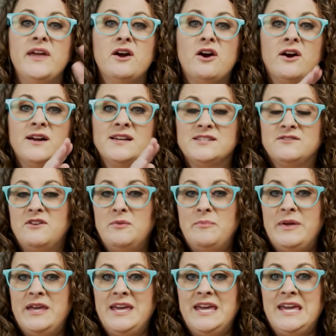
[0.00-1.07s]
they
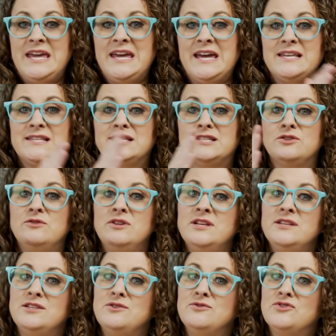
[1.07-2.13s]
RSVP, as soon
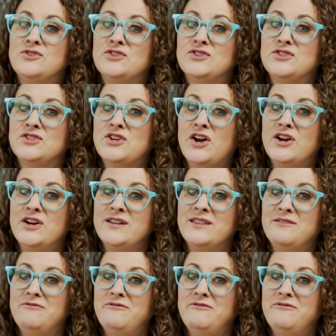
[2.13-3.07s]
as you start the